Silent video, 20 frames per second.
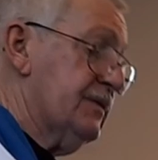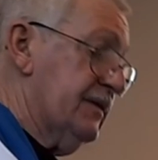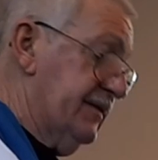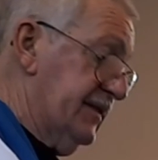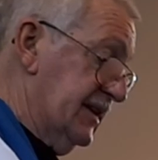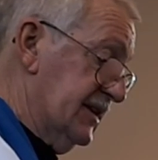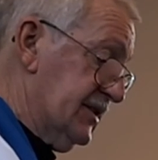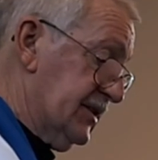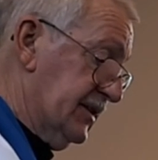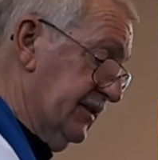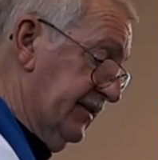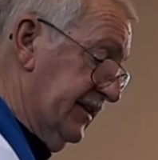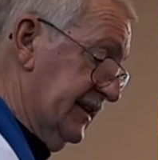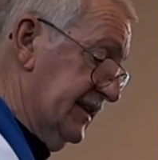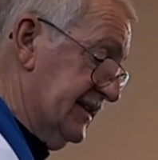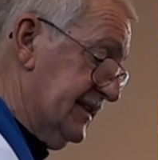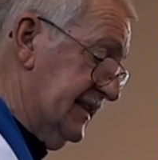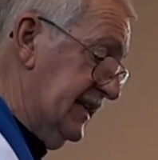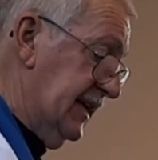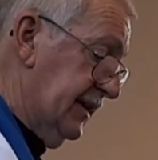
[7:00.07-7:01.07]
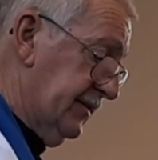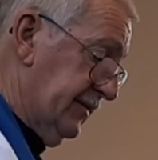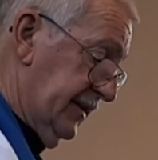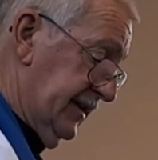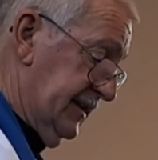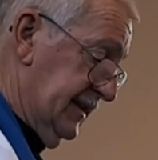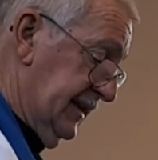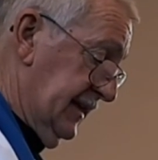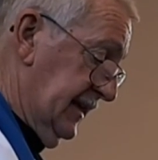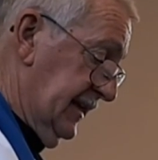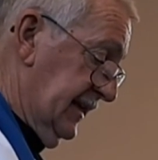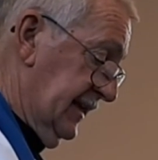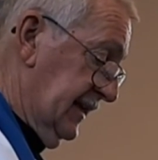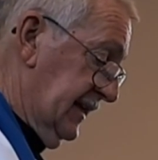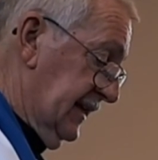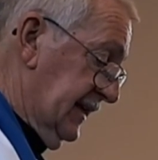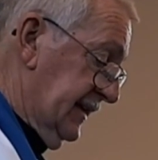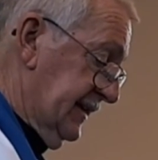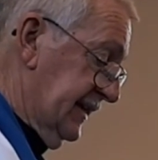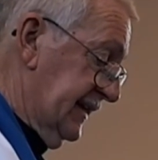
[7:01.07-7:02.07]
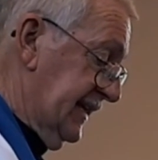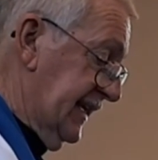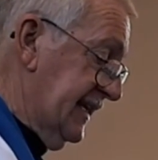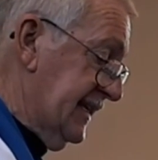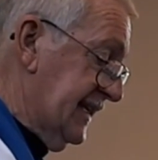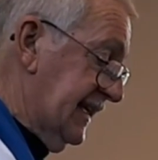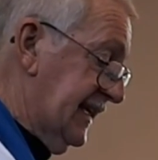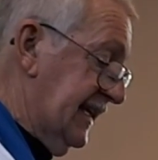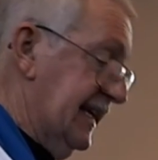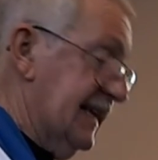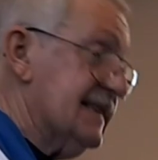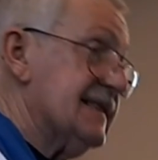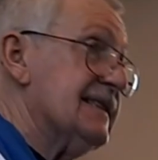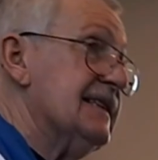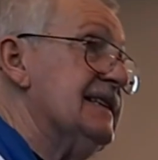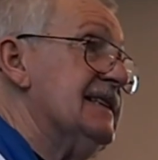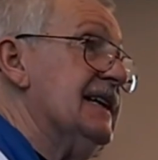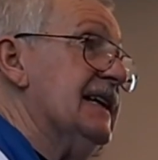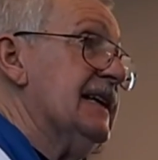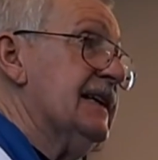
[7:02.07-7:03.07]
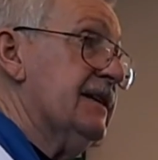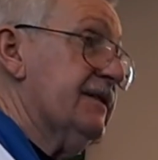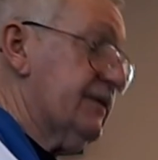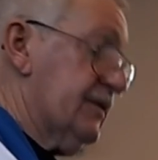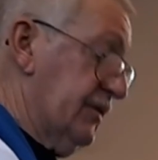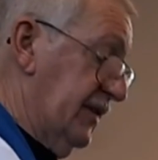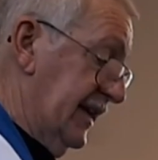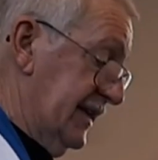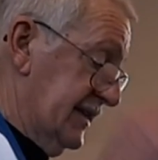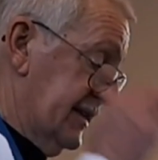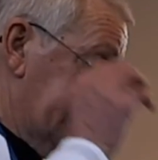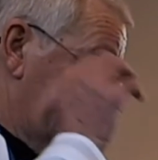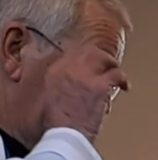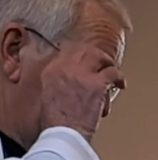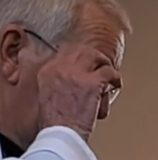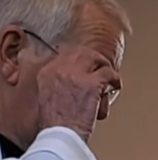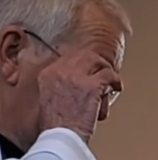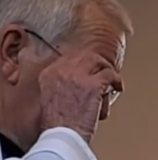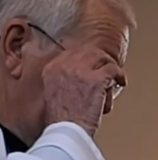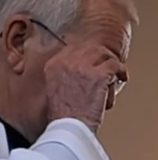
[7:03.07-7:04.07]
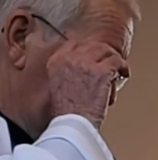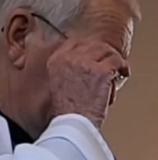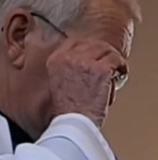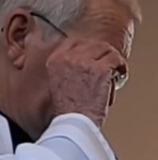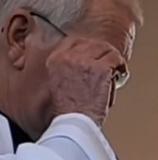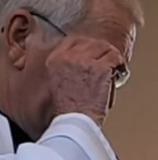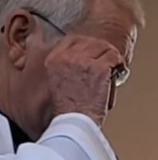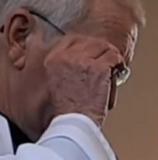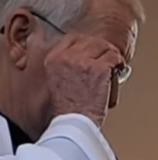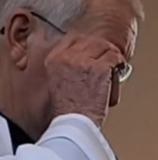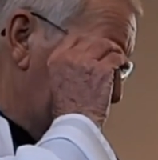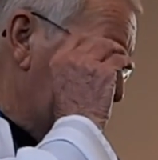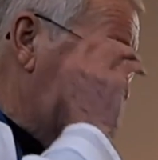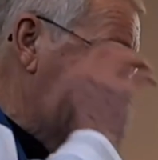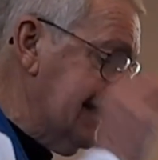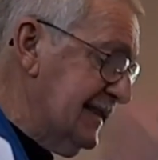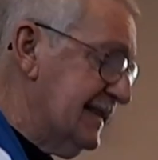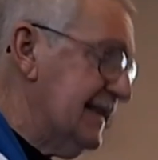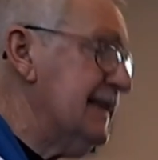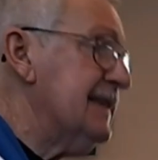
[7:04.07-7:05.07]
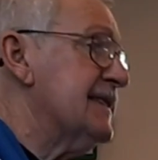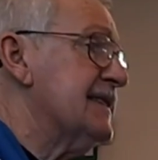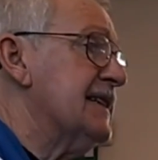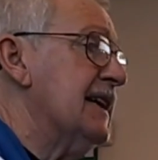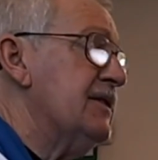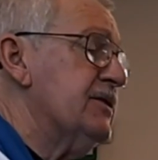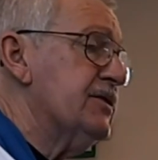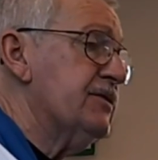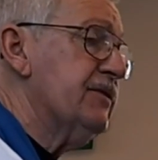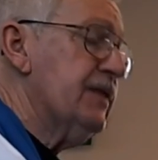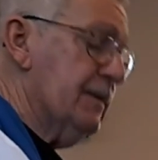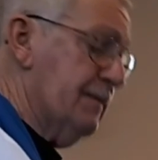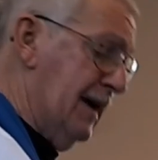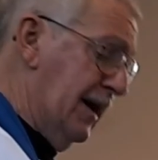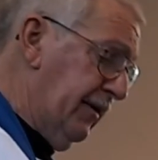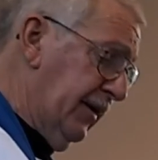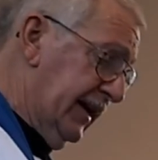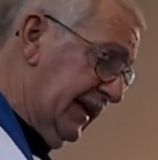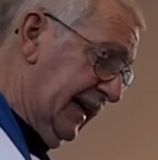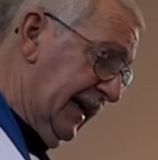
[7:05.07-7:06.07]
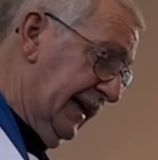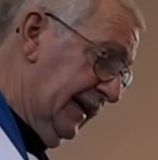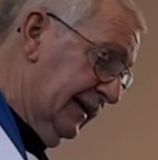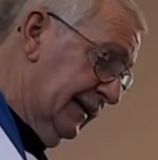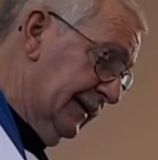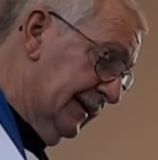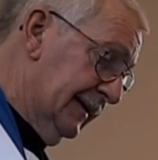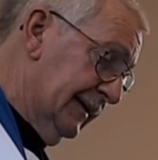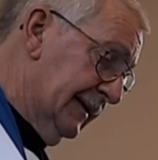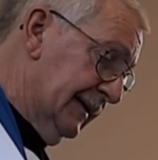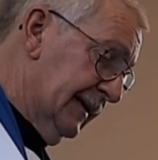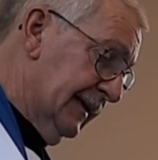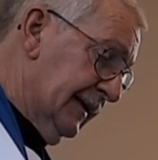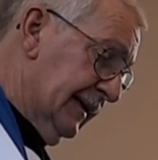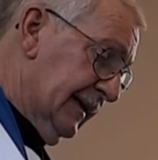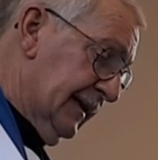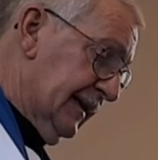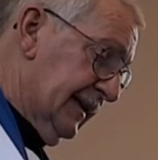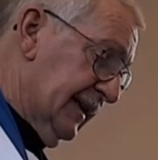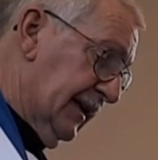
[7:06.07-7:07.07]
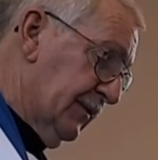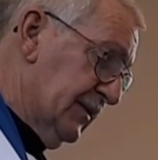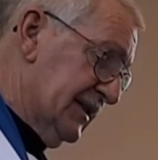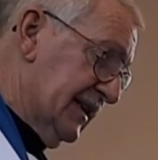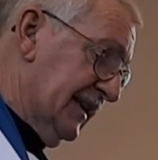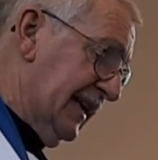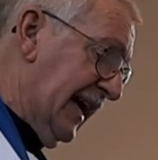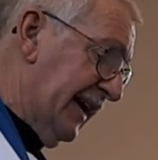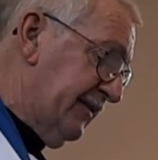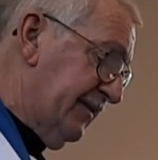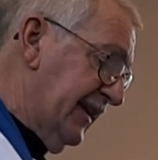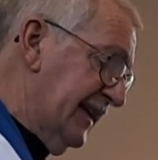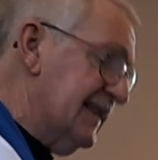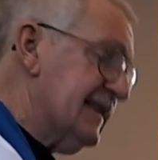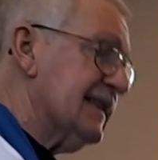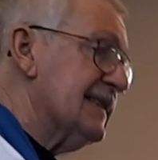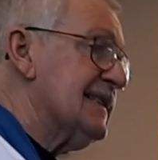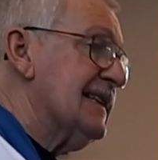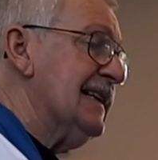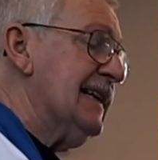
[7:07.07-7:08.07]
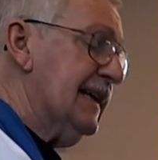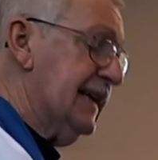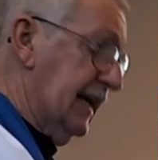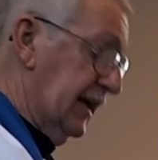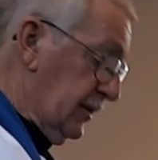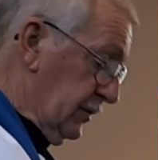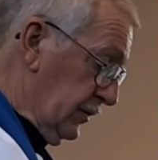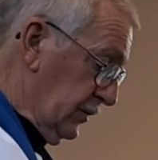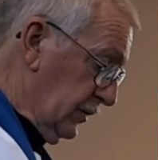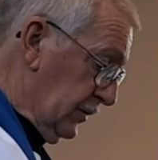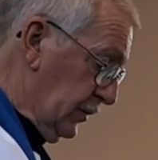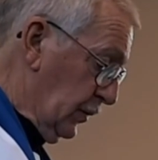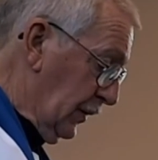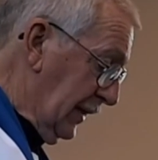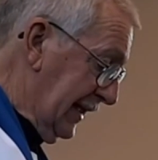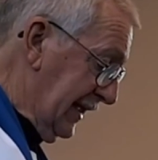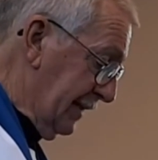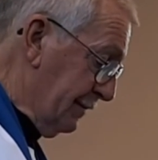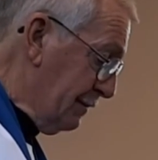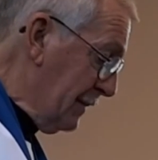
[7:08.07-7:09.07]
have discovered a secret that indicates the date of Christ's return. And in 19th century America, there was an Adventist leader called William